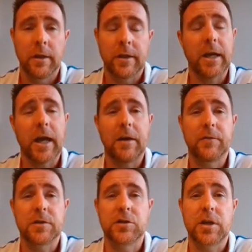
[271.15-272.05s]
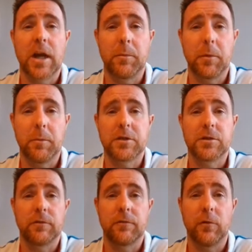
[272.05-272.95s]
they have to share
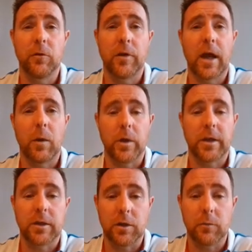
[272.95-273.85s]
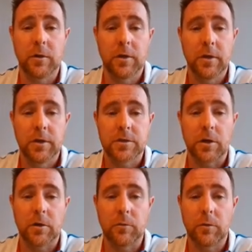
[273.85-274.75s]
permission for that with you.
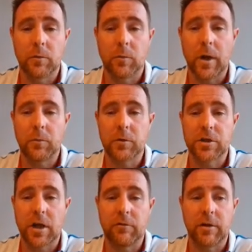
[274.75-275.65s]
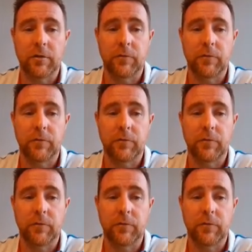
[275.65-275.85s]
So when we're sharing